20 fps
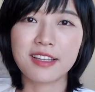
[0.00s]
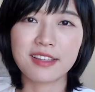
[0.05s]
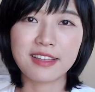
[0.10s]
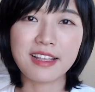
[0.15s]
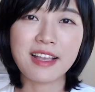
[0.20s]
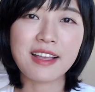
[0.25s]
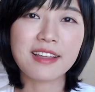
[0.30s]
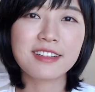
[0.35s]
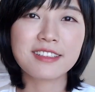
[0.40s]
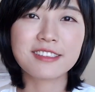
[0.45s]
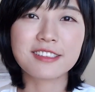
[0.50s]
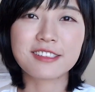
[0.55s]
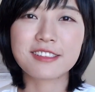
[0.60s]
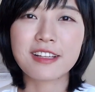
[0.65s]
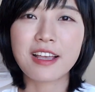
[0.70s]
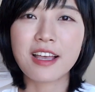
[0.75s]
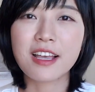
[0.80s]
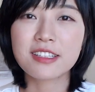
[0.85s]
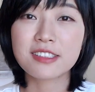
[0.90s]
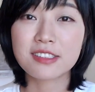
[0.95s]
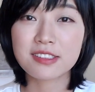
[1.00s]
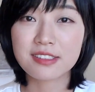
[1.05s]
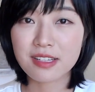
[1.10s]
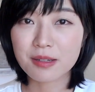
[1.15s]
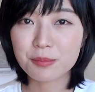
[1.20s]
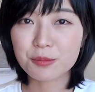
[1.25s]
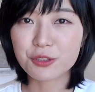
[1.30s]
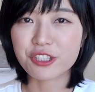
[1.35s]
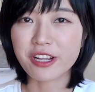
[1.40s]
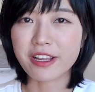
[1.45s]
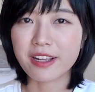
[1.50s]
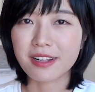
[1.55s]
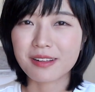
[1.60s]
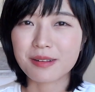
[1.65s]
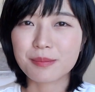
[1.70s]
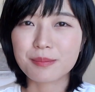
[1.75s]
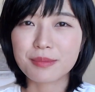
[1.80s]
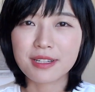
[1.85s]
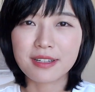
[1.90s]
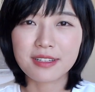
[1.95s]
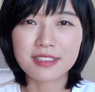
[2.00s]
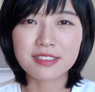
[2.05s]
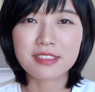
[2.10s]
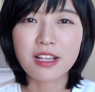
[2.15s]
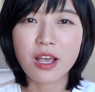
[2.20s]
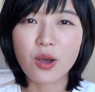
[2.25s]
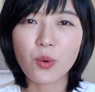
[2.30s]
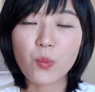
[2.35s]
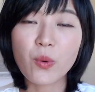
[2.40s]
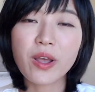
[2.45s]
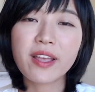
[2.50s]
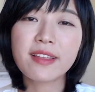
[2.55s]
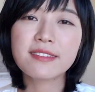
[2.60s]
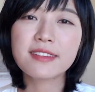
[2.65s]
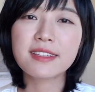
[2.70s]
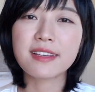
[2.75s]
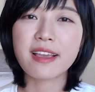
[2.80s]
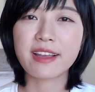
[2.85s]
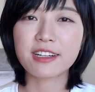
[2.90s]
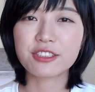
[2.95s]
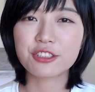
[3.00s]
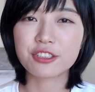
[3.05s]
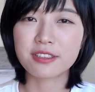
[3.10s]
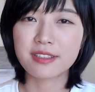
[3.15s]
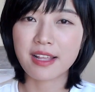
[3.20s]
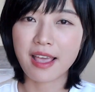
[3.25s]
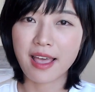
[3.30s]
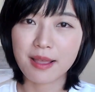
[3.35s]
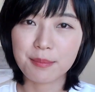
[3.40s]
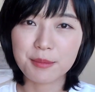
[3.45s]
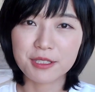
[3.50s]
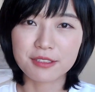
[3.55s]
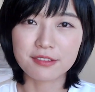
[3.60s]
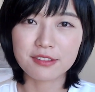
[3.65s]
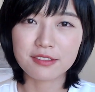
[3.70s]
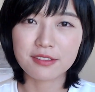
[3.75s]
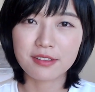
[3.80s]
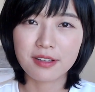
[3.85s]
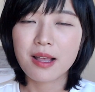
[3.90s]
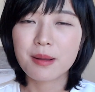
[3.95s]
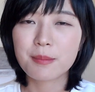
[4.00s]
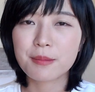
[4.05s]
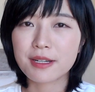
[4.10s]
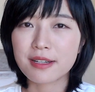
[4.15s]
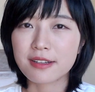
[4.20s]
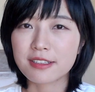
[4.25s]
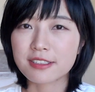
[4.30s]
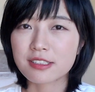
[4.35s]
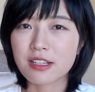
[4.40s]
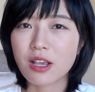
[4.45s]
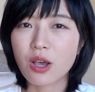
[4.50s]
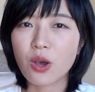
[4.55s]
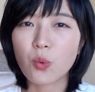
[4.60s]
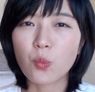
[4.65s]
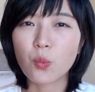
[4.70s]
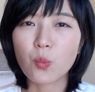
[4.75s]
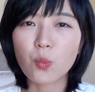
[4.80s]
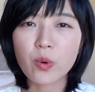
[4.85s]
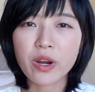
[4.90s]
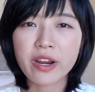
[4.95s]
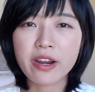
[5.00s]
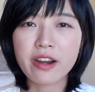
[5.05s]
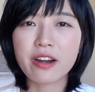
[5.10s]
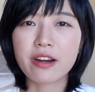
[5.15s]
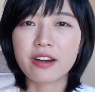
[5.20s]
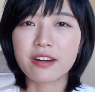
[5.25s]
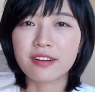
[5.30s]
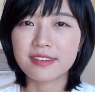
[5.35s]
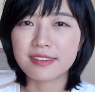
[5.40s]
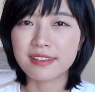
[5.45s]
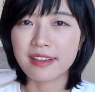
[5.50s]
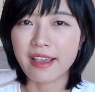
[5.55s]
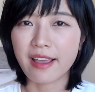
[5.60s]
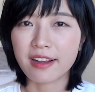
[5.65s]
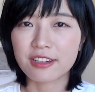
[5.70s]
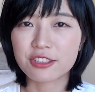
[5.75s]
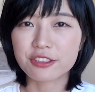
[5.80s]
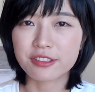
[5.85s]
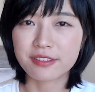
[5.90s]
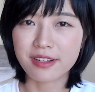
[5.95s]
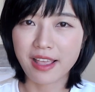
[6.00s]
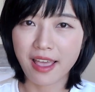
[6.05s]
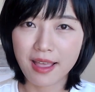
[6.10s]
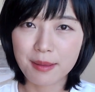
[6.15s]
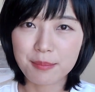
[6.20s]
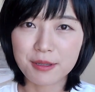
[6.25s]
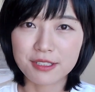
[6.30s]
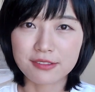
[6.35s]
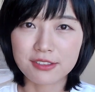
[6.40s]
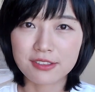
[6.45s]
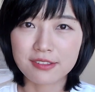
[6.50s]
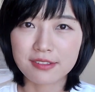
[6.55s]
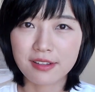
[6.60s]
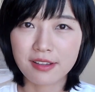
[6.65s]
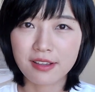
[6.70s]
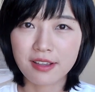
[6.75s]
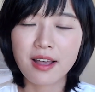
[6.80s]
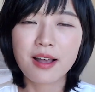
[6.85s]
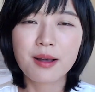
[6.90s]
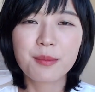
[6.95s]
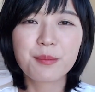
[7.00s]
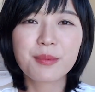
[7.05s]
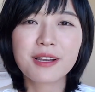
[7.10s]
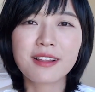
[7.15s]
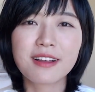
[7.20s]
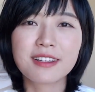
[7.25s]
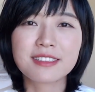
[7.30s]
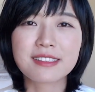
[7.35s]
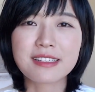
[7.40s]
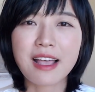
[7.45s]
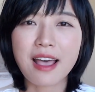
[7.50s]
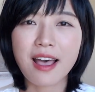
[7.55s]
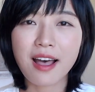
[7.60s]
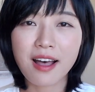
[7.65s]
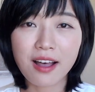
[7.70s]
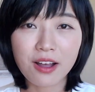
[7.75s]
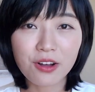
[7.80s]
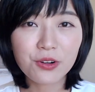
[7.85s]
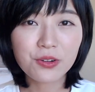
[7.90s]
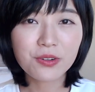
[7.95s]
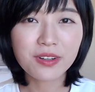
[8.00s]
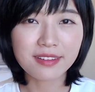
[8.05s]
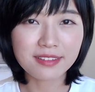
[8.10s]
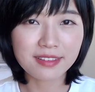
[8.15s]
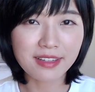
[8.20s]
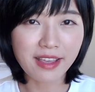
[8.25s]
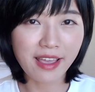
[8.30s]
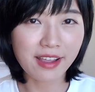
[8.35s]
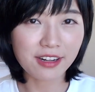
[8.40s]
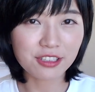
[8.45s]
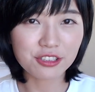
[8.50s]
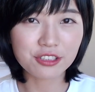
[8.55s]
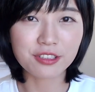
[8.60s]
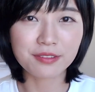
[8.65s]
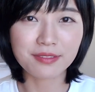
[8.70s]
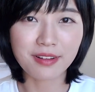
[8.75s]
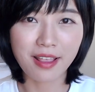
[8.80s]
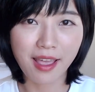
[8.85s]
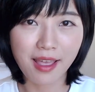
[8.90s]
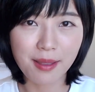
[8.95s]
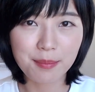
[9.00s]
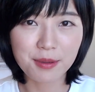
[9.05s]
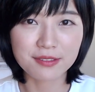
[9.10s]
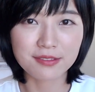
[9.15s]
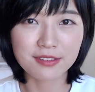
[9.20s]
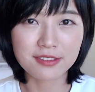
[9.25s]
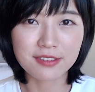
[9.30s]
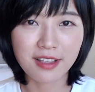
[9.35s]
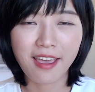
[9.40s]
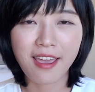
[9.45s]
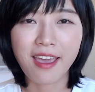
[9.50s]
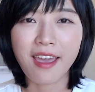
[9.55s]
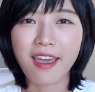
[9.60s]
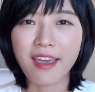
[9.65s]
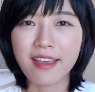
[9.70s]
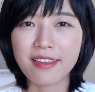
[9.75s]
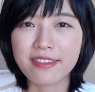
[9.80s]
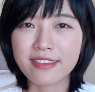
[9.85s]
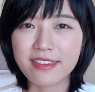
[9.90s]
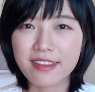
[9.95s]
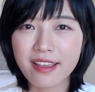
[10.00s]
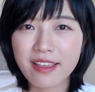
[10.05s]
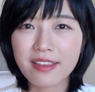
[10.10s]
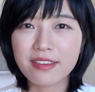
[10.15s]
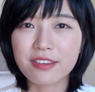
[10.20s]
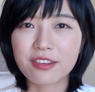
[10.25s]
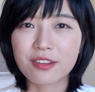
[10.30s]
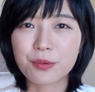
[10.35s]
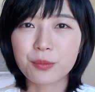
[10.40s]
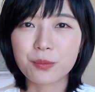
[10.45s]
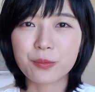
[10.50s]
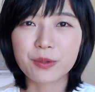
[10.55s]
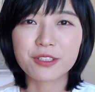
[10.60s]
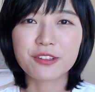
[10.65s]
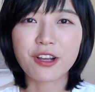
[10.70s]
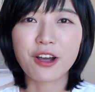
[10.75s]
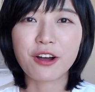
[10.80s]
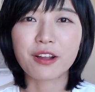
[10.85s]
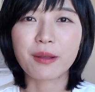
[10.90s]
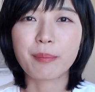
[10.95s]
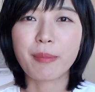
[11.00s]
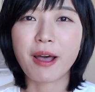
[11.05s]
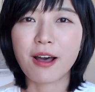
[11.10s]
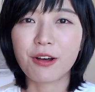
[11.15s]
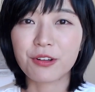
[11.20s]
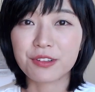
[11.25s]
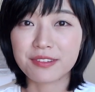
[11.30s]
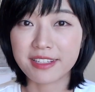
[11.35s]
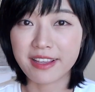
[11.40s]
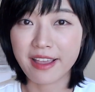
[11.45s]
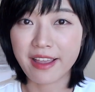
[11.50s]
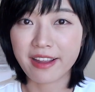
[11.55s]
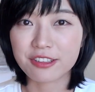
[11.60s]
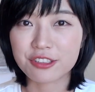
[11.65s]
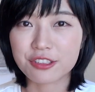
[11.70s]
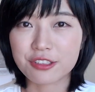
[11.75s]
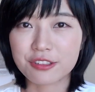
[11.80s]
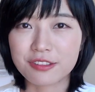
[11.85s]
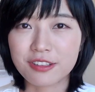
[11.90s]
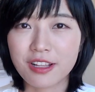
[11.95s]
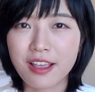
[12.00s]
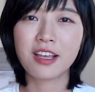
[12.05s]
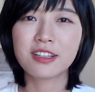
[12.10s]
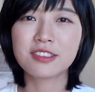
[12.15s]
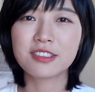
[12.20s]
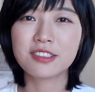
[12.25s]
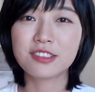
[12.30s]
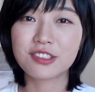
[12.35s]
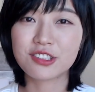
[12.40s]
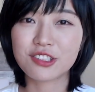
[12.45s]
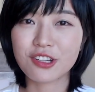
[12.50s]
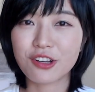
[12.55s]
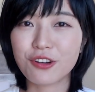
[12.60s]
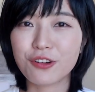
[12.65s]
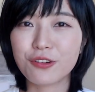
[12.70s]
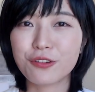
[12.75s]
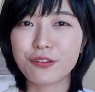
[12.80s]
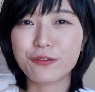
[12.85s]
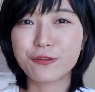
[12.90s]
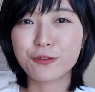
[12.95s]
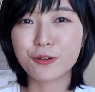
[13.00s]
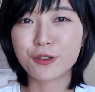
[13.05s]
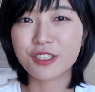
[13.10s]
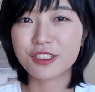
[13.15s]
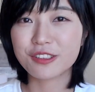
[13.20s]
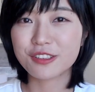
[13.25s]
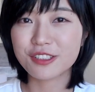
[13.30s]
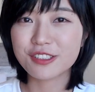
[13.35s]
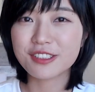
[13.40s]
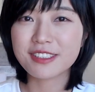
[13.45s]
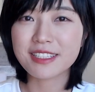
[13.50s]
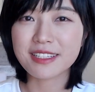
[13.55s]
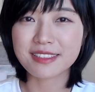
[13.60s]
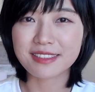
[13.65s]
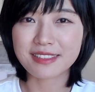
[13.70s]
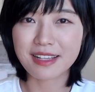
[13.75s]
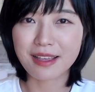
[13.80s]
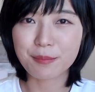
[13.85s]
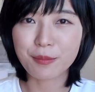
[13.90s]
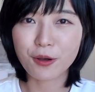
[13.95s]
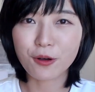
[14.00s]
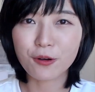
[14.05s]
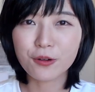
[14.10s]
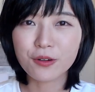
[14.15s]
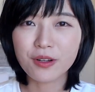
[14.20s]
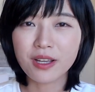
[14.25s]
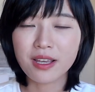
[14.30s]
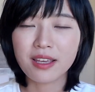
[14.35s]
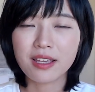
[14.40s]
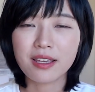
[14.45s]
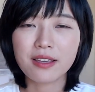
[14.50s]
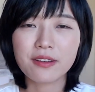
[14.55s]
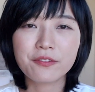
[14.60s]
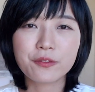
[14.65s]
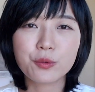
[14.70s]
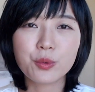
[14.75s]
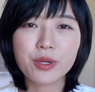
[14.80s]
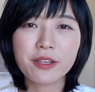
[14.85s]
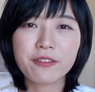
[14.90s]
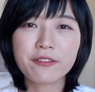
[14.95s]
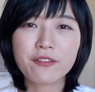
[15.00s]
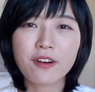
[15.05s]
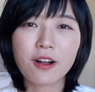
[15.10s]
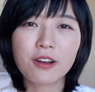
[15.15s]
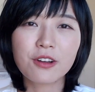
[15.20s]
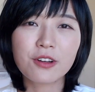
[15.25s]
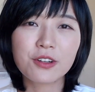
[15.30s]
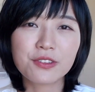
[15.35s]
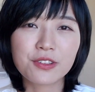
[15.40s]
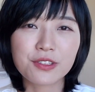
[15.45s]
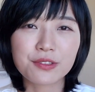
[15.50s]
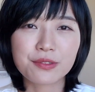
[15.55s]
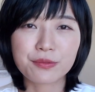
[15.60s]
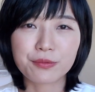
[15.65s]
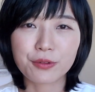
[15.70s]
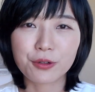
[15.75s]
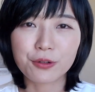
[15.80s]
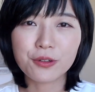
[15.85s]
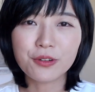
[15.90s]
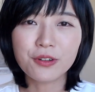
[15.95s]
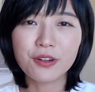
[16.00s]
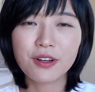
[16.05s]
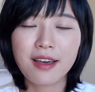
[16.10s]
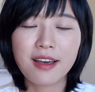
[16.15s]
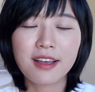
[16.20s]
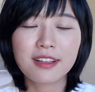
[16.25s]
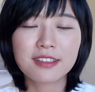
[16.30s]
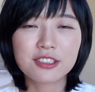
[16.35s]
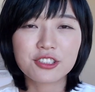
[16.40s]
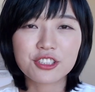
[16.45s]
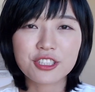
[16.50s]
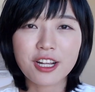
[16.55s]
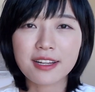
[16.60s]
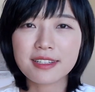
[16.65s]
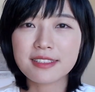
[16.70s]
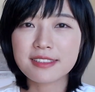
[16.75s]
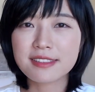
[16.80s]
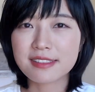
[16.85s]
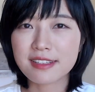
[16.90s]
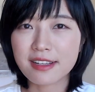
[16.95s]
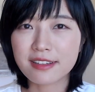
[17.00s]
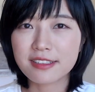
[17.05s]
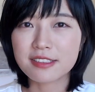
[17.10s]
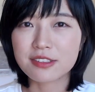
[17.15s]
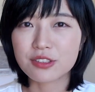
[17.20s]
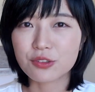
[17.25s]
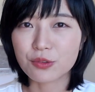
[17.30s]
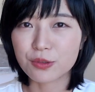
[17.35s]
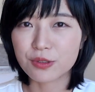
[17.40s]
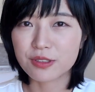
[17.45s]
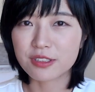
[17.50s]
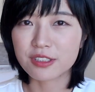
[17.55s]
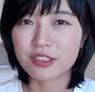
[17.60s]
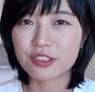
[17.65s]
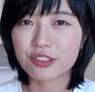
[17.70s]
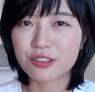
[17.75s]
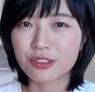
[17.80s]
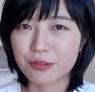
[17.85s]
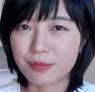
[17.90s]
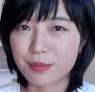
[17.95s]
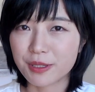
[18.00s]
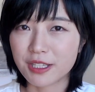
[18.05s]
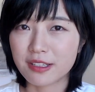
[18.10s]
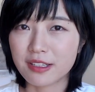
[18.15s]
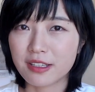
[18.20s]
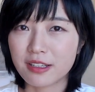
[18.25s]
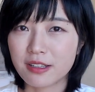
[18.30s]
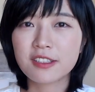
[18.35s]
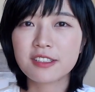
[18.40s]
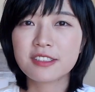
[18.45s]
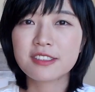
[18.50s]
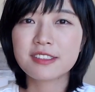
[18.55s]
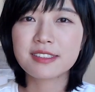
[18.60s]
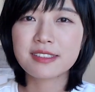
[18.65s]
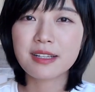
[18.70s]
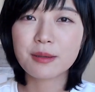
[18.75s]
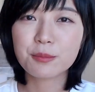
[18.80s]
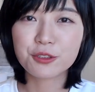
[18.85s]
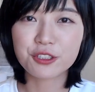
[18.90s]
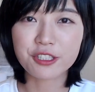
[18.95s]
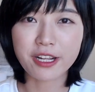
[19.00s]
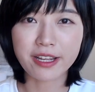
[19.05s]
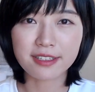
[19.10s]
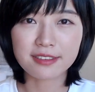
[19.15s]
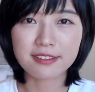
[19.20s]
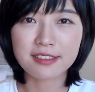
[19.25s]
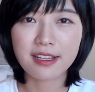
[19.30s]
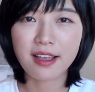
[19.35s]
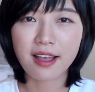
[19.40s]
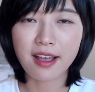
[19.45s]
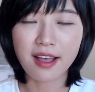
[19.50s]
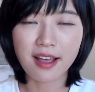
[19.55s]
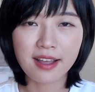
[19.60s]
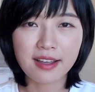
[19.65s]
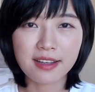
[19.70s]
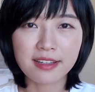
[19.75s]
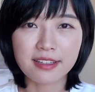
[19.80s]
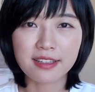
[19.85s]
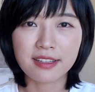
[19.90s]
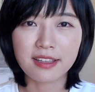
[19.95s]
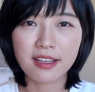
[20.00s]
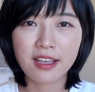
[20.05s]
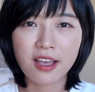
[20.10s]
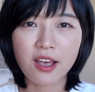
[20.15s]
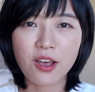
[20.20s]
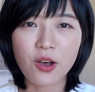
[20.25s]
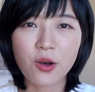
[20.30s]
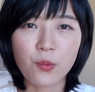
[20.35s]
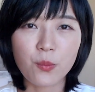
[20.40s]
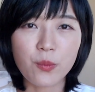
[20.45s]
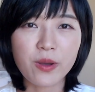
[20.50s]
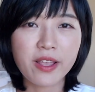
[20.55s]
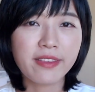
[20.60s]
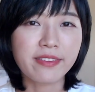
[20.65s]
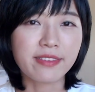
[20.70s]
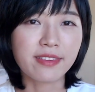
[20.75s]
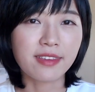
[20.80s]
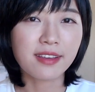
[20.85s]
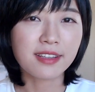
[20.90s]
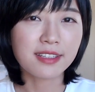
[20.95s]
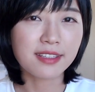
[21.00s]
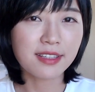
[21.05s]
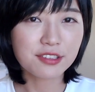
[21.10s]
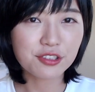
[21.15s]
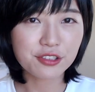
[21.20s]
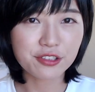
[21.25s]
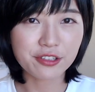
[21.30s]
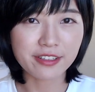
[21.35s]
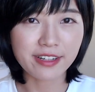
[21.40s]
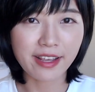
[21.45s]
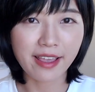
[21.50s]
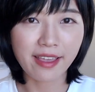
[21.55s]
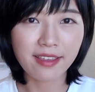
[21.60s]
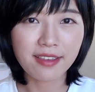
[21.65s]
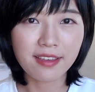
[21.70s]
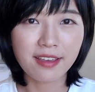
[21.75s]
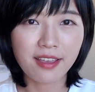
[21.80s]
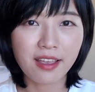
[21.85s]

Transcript: That is subject plus when the action happens, plus where the action happens, plus how the action happens. And then we talk about the action. So for this example, if we follow this rule, the Chinese sentence order should be subject, I, when, yesterday,